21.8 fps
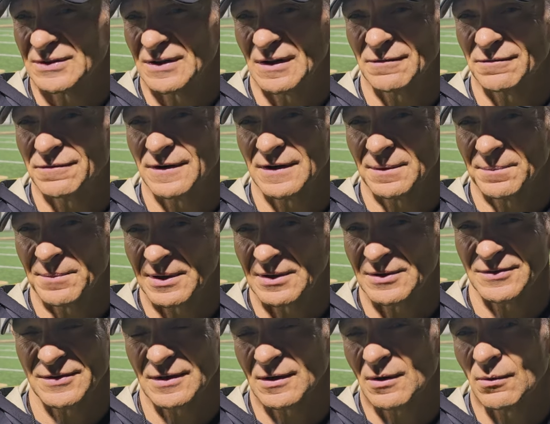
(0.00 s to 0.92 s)
and the
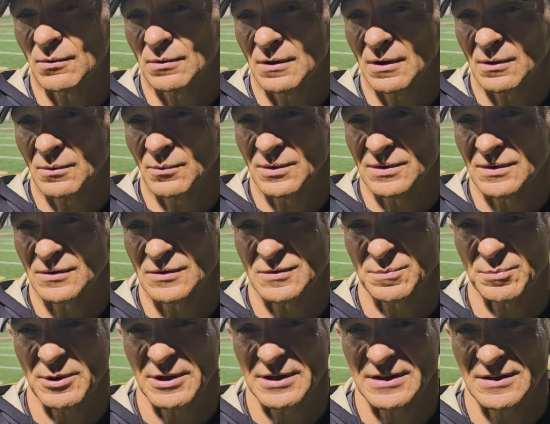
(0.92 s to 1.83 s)
fundamentals that go along with
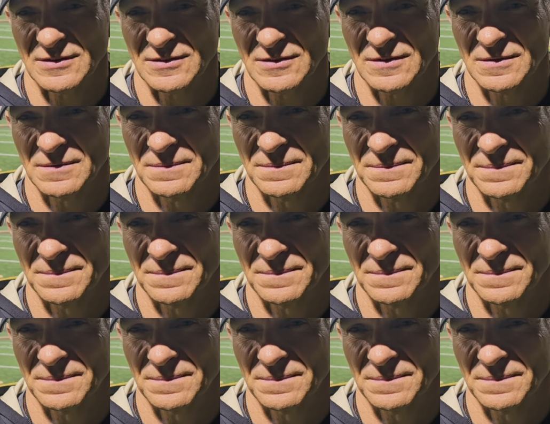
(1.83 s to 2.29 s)
those plays.